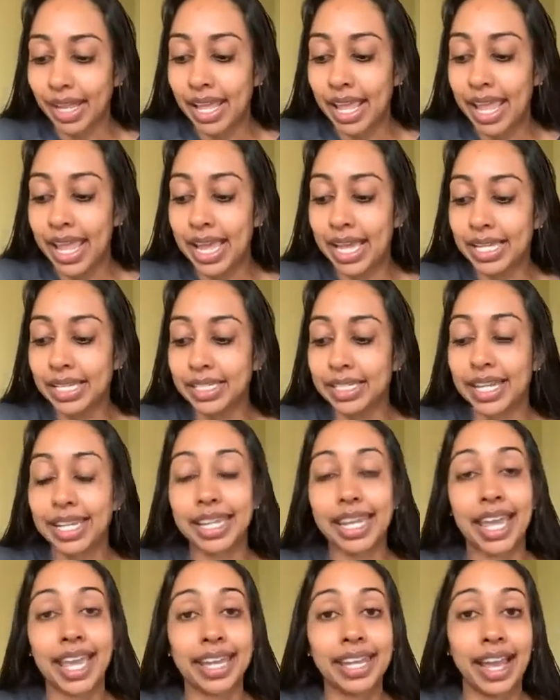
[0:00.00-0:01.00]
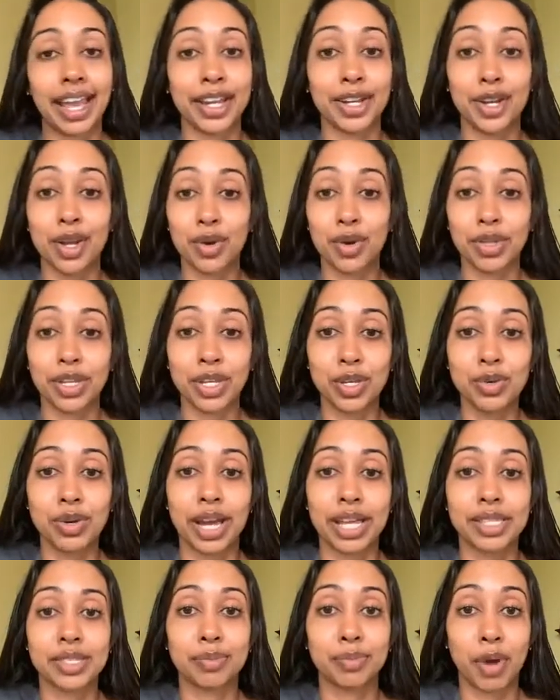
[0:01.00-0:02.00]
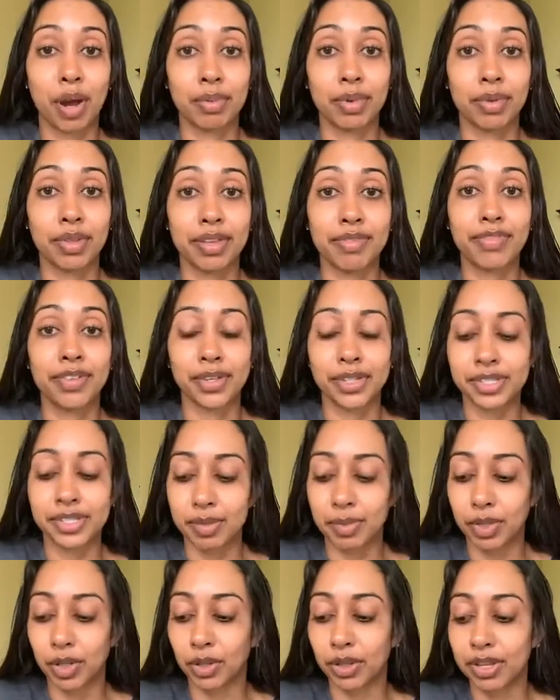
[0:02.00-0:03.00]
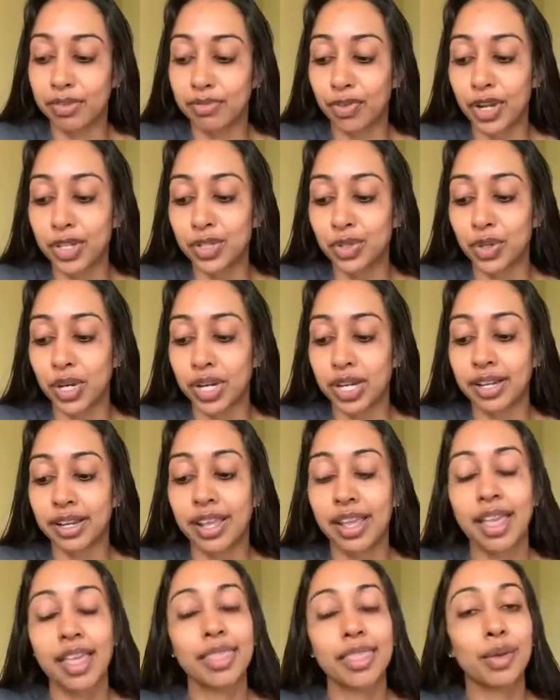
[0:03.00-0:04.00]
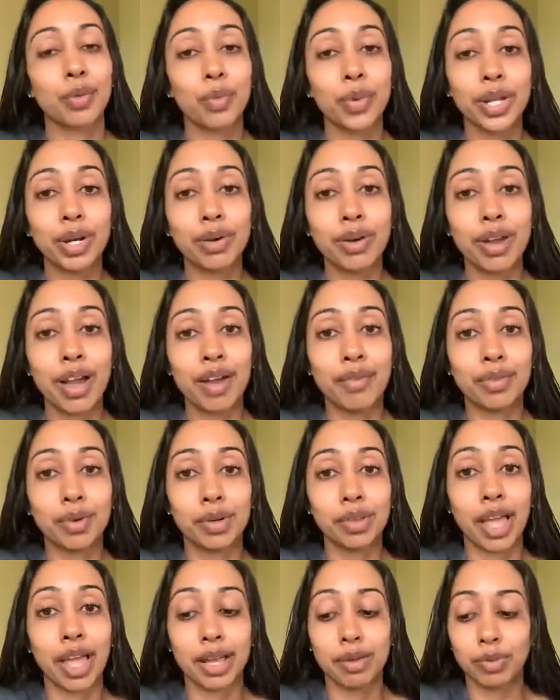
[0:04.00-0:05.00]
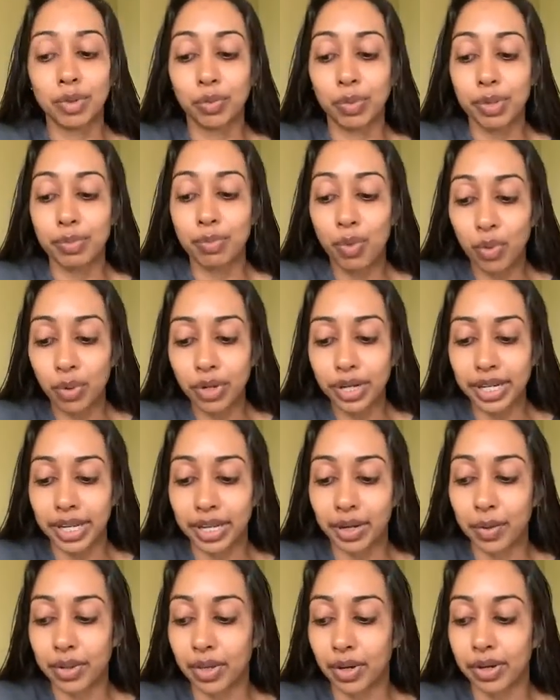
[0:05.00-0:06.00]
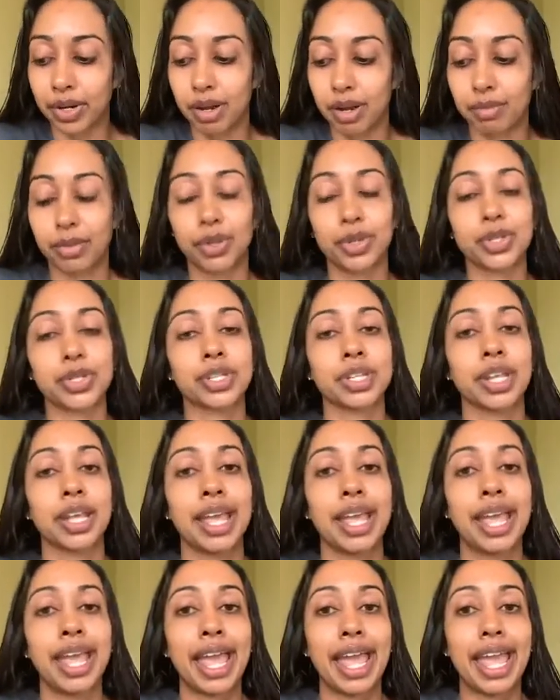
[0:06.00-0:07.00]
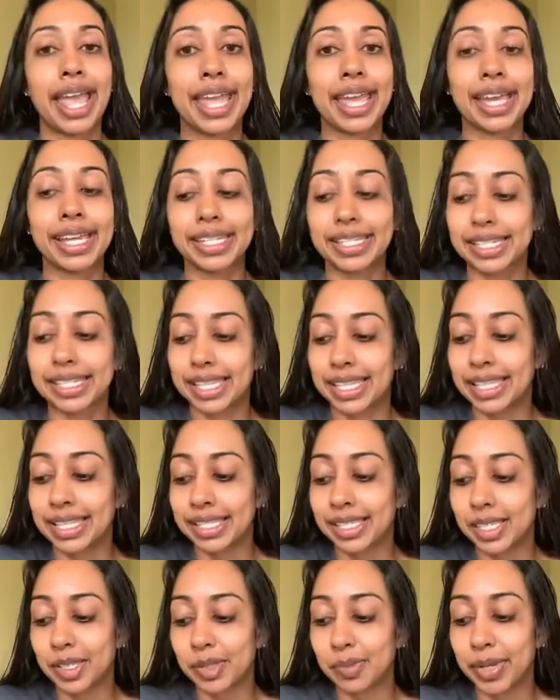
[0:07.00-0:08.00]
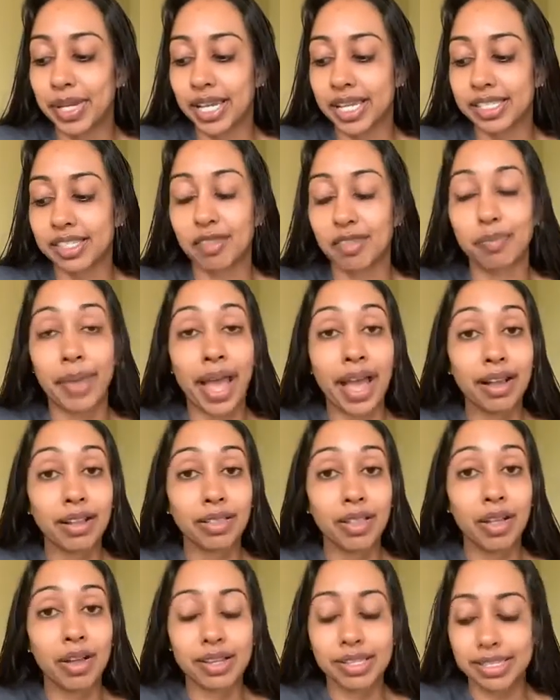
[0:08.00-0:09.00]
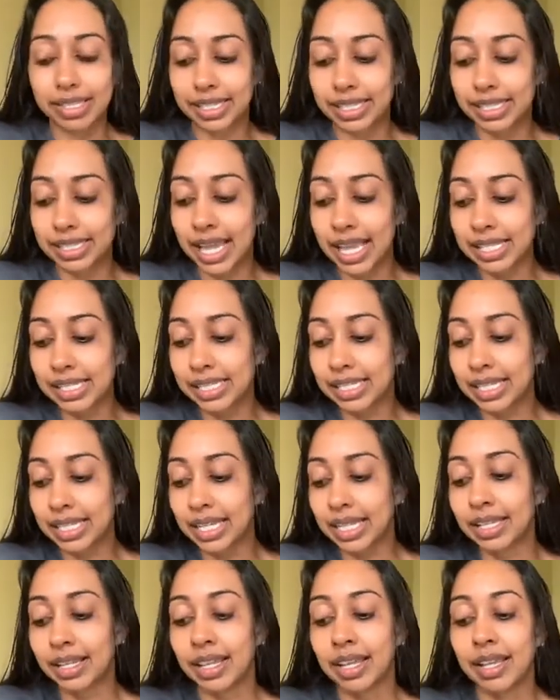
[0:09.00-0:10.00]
And again, I know that you guys probably feel similarly frustrated that we don't have reliable reporting with our numbers. And this is because of backlogs in testing.